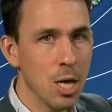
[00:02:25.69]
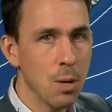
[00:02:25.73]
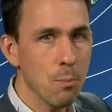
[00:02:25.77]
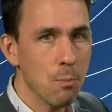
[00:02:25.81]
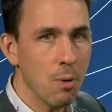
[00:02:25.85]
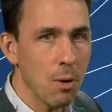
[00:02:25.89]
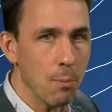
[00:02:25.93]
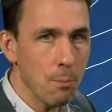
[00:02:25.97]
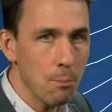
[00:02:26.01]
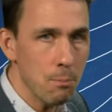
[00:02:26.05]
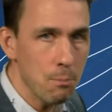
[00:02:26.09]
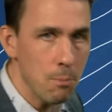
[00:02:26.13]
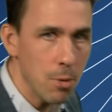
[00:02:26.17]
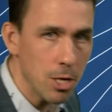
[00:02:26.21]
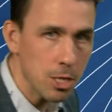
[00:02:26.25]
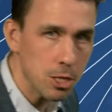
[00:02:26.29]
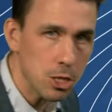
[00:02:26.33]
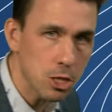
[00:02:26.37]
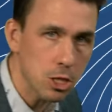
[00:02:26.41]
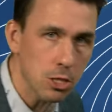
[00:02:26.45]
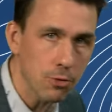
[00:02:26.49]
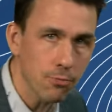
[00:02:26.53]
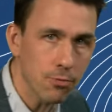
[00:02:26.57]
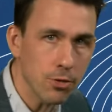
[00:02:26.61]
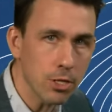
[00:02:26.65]
But
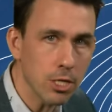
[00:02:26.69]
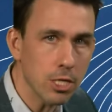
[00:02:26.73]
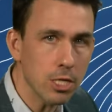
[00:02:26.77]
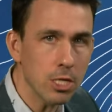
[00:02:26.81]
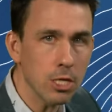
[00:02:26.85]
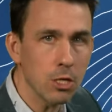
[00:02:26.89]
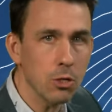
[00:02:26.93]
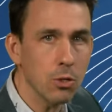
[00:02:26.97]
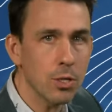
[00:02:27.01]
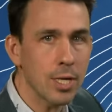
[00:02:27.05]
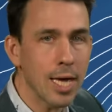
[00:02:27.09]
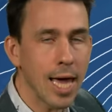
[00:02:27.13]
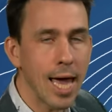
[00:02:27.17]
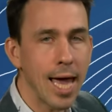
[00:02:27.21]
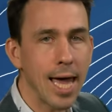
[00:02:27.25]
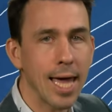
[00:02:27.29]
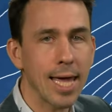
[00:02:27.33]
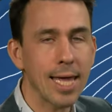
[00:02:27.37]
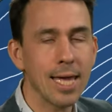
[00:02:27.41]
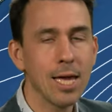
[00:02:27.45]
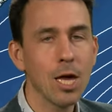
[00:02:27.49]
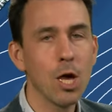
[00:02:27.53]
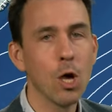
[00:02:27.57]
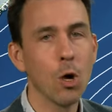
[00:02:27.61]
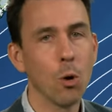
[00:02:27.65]
much of the
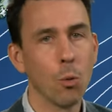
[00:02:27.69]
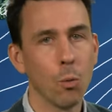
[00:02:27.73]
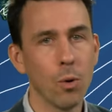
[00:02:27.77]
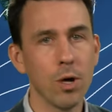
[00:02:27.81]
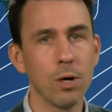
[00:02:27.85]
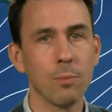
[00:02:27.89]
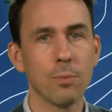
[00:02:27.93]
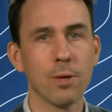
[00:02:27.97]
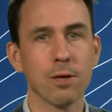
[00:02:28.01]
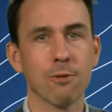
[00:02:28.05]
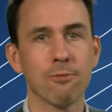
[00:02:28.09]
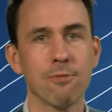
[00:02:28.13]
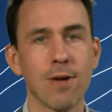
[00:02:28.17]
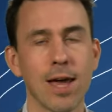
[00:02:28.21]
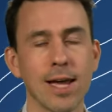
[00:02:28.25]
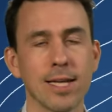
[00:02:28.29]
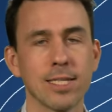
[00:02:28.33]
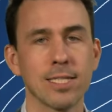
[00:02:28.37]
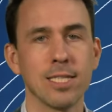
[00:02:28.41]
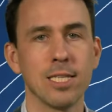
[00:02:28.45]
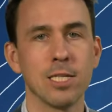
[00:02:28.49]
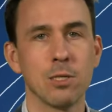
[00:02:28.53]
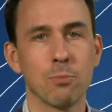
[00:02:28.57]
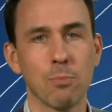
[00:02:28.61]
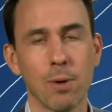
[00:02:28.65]
UK will be
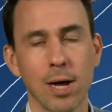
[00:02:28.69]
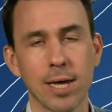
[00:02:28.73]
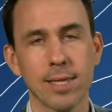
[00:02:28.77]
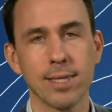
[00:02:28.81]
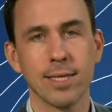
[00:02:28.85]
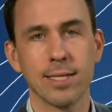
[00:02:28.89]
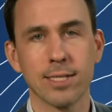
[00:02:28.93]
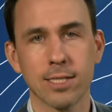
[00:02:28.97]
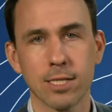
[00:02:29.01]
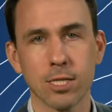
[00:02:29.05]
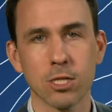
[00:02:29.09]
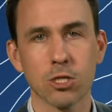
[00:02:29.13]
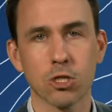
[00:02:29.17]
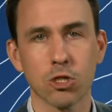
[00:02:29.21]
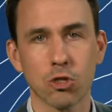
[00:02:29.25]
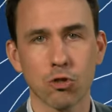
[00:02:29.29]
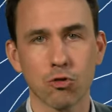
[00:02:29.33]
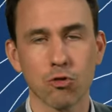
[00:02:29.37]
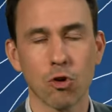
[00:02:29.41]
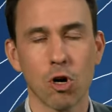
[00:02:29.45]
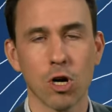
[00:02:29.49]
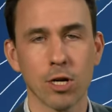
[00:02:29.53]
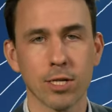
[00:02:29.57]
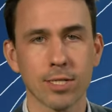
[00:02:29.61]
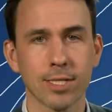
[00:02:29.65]
affected by this
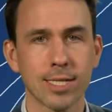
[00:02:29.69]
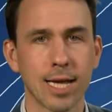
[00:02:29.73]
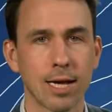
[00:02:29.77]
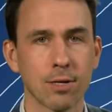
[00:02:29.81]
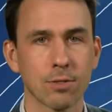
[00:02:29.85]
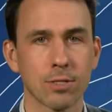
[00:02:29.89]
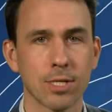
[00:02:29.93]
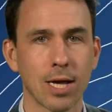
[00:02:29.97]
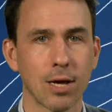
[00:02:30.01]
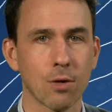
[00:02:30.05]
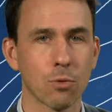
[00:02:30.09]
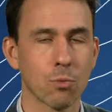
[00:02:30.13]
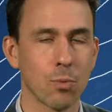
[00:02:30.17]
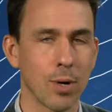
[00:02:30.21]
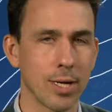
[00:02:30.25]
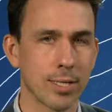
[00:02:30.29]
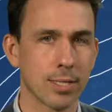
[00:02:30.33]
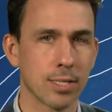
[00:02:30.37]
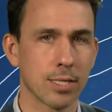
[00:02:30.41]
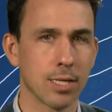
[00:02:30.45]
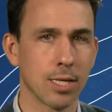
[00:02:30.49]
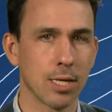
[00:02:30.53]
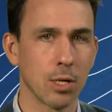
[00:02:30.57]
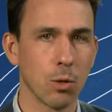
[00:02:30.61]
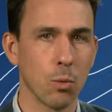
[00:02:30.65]
strong
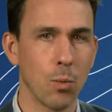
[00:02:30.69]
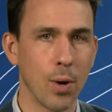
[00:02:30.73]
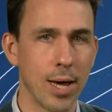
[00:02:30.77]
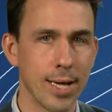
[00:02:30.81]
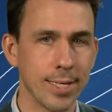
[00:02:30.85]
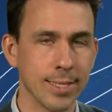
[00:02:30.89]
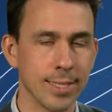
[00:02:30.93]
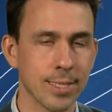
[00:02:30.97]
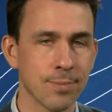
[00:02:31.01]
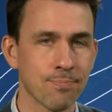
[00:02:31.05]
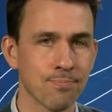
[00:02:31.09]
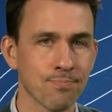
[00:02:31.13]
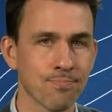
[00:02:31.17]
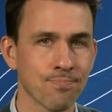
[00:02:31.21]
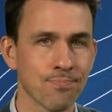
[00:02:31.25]
south-southwesterly wind.